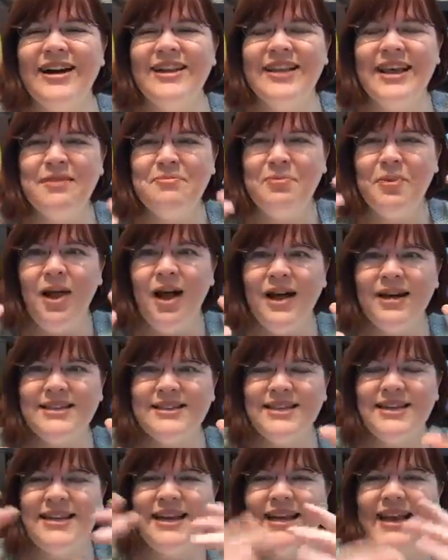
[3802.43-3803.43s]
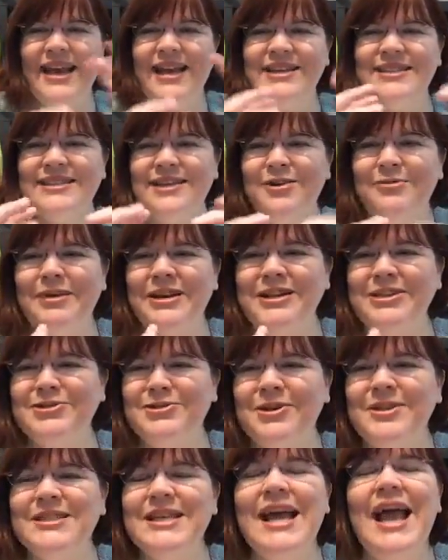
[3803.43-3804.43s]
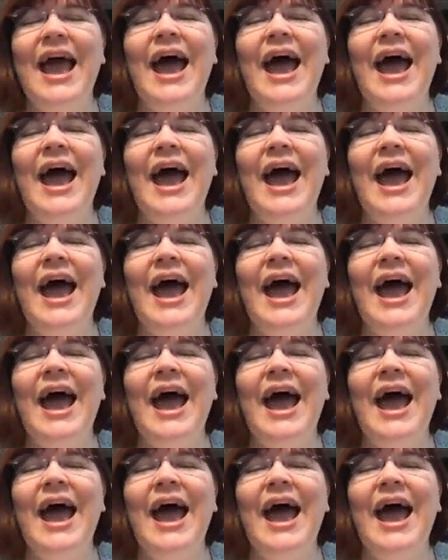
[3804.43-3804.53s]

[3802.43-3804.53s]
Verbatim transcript: It like blocks it and I can't see all my controls.